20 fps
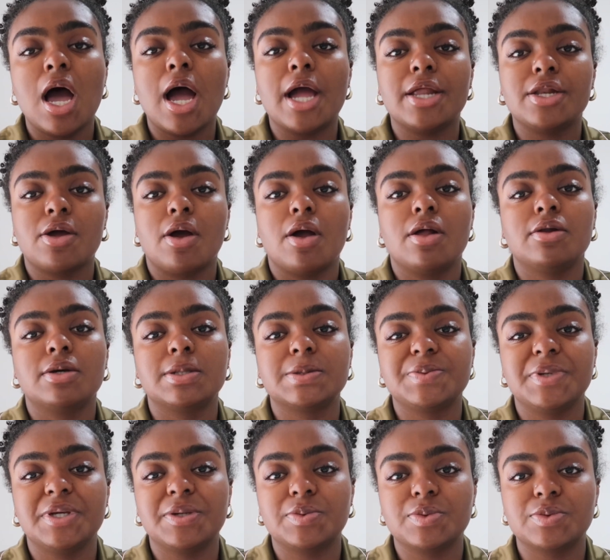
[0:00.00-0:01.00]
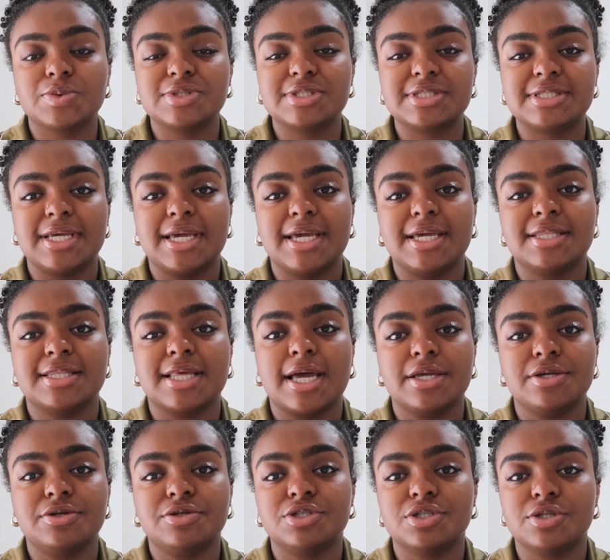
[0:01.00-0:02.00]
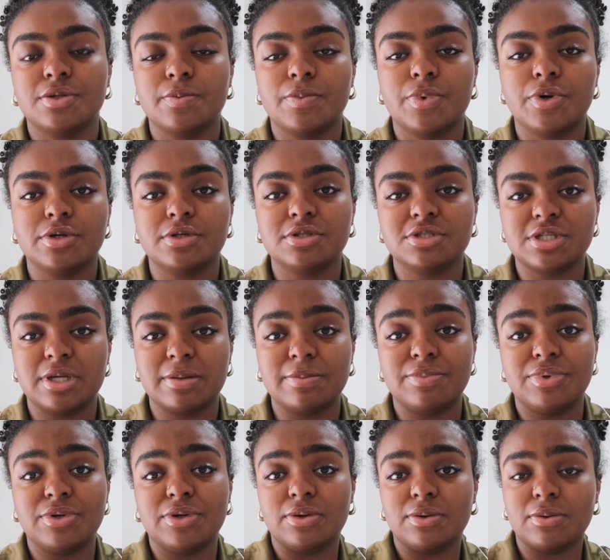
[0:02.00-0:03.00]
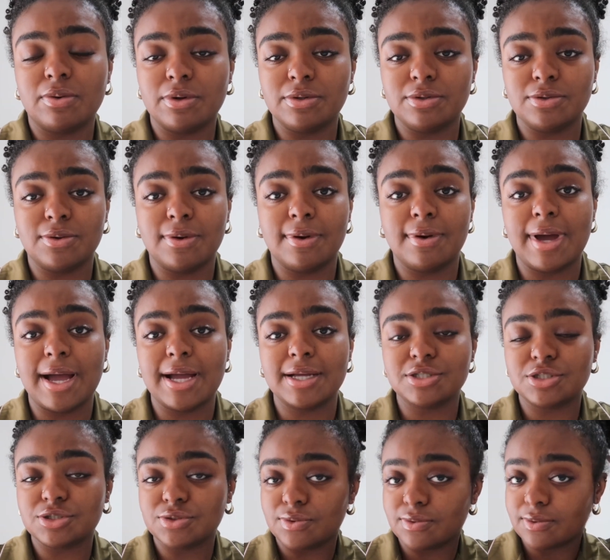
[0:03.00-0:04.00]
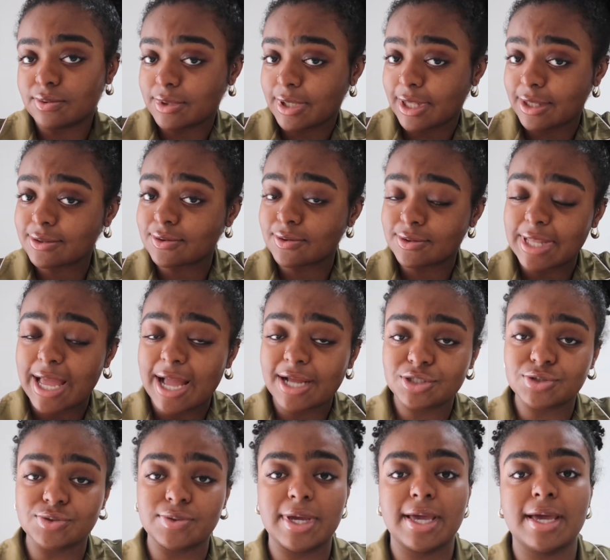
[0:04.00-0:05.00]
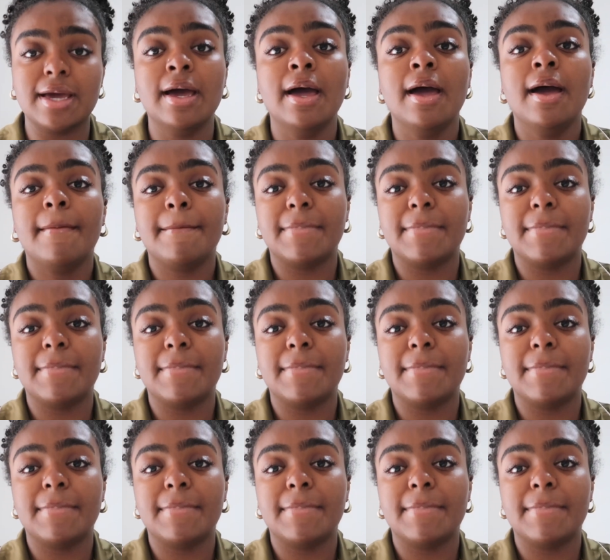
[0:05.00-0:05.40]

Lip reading: I know a lot of people say that you shouldn't put shampoo on your actual, like on the actual hair,